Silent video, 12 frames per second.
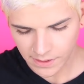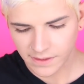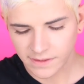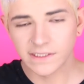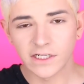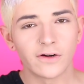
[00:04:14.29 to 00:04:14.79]

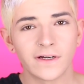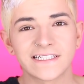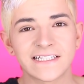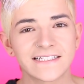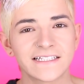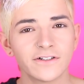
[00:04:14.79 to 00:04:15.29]
So it
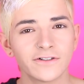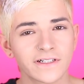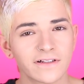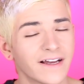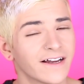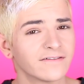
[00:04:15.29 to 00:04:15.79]
says to use
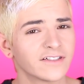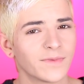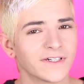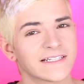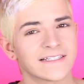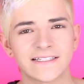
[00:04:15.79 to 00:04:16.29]
gloves,
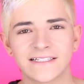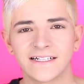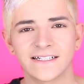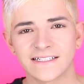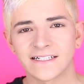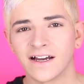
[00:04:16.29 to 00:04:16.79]
but since it
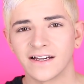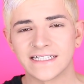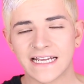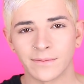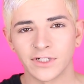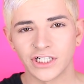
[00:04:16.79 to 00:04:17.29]
is not
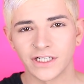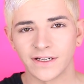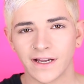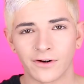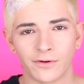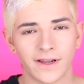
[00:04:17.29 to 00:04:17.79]
damaging,
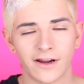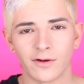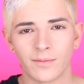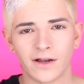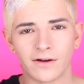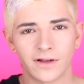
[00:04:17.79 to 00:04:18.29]
I don't care
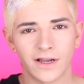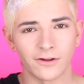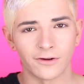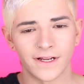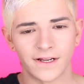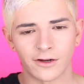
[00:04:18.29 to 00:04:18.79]
about color
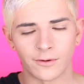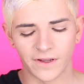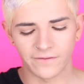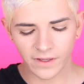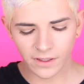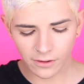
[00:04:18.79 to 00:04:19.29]
getting on my
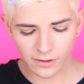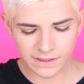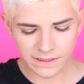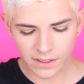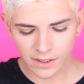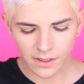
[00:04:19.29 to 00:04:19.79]

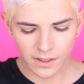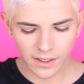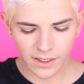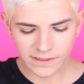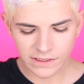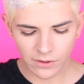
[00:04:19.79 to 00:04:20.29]
fingers.
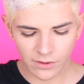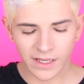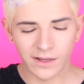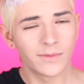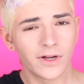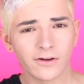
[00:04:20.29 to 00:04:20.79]
So
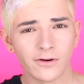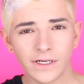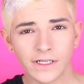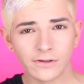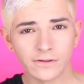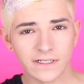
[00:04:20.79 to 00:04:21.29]
I'm not going to
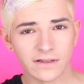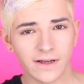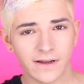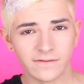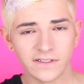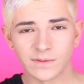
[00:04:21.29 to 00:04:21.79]
use
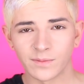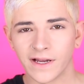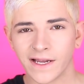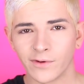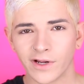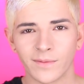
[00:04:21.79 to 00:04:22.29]
gloves, but I
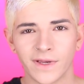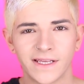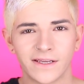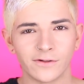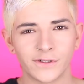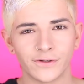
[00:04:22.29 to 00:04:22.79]
recommend that
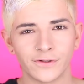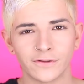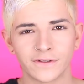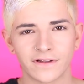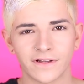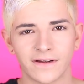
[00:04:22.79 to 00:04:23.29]
you do
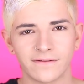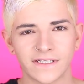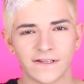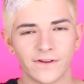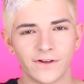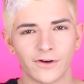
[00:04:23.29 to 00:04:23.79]
use gloves
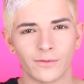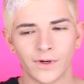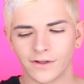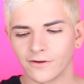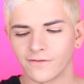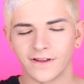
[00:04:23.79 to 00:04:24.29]
if you don't want
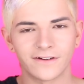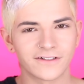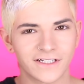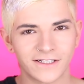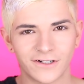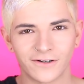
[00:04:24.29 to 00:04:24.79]
your fingers
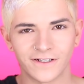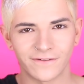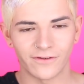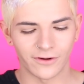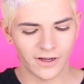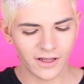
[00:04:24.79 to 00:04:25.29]
to turn a
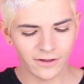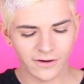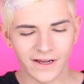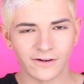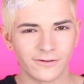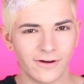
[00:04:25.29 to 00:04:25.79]
different color. I
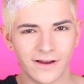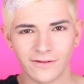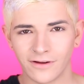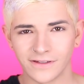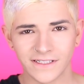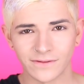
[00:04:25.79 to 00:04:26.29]
don't know how
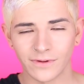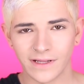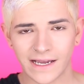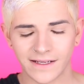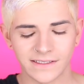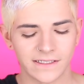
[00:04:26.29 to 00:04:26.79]
long this will
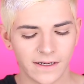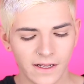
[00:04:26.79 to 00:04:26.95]
last.